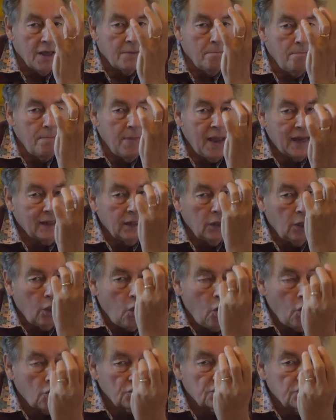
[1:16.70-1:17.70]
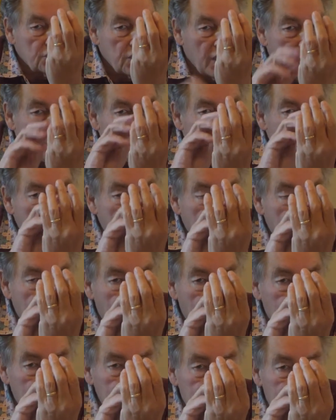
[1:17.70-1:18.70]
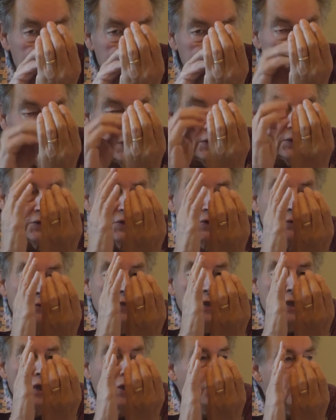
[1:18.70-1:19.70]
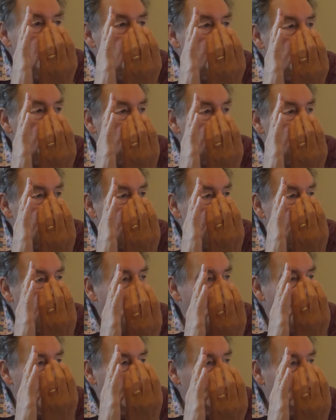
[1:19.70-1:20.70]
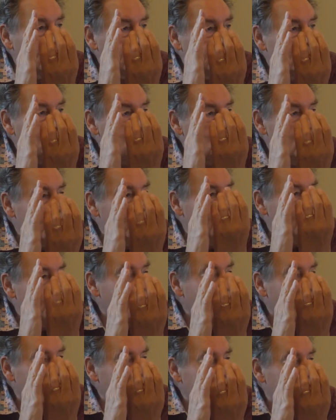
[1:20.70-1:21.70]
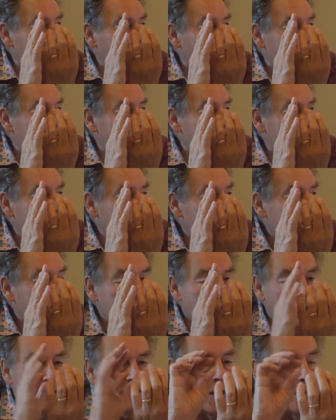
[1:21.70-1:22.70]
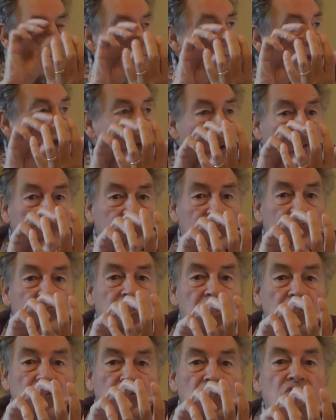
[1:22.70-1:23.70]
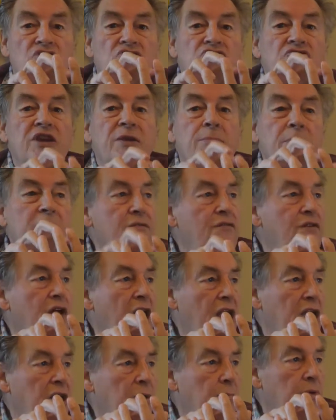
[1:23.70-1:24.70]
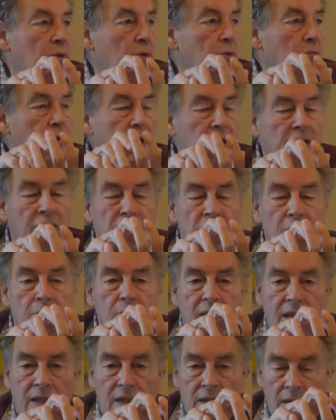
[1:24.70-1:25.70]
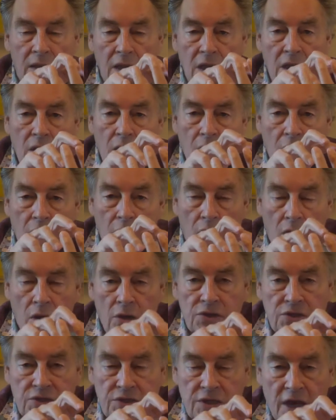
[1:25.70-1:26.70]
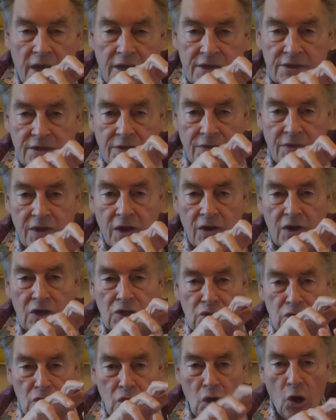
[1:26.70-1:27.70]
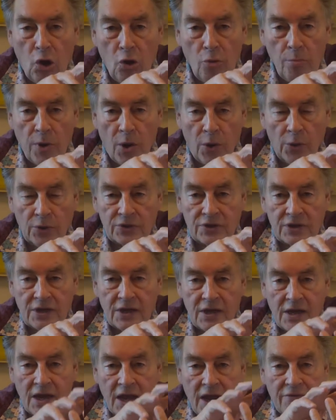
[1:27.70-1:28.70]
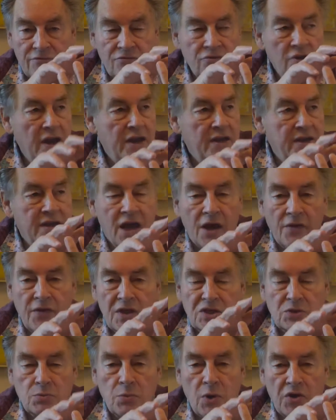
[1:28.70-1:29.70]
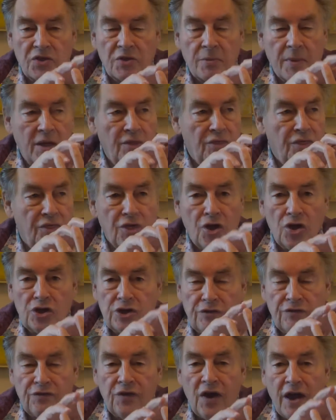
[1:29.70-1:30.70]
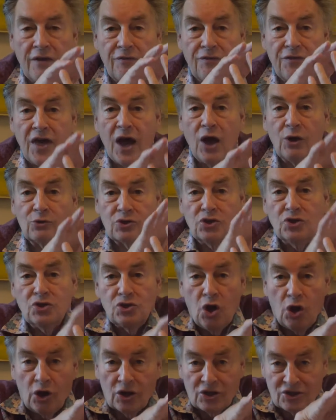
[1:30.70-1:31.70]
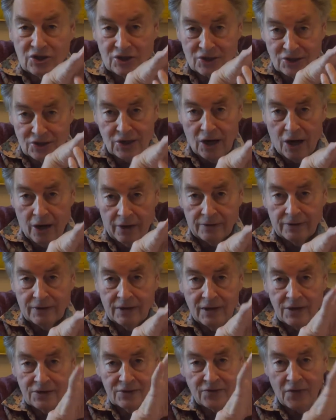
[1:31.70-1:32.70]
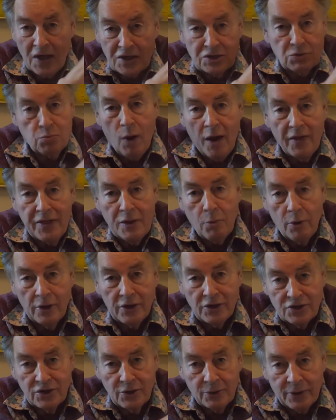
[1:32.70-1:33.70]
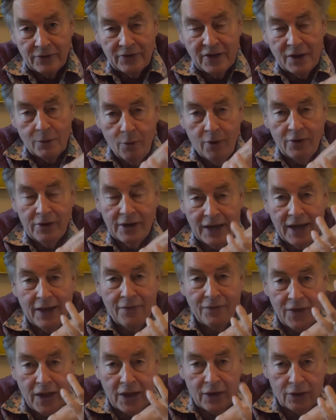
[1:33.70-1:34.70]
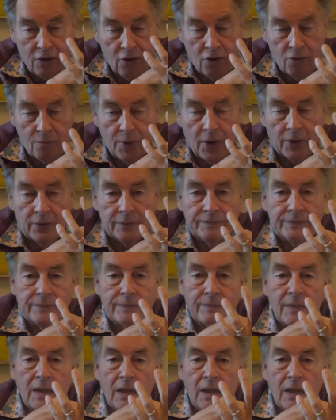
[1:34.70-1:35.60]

metal oxide powder to the aluminum foil in one of the electrodes. And that powder is extremely valuable. One of the metal oxides in there is cobalt. And right now that's worth about $35,000 a ton. So that's why they want to do it. They want to get that cobalt.